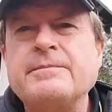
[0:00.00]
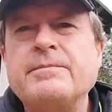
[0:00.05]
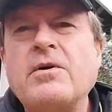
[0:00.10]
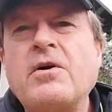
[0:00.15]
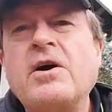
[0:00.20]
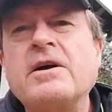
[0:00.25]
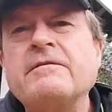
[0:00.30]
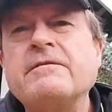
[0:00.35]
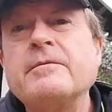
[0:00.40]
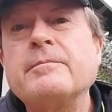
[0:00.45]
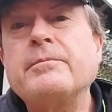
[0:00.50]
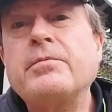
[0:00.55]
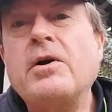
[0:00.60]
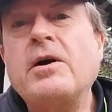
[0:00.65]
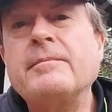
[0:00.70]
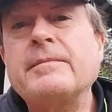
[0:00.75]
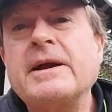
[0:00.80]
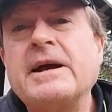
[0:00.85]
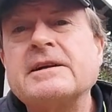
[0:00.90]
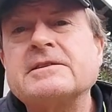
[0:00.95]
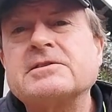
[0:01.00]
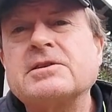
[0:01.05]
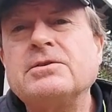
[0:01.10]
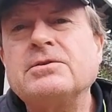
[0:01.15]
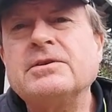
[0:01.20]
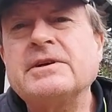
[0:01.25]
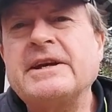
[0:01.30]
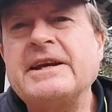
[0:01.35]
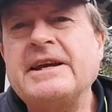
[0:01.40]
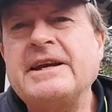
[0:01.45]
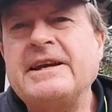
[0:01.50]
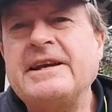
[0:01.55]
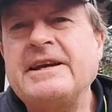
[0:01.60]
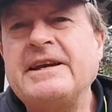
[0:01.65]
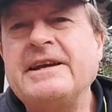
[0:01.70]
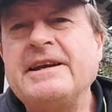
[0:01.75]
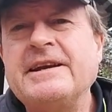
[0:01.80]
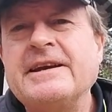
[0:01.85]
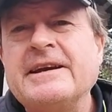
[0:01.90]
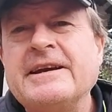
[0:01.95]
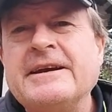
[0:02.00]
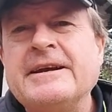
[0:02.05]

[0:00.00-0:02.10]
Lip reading: Brian from Prime Cuts Lawn Care here.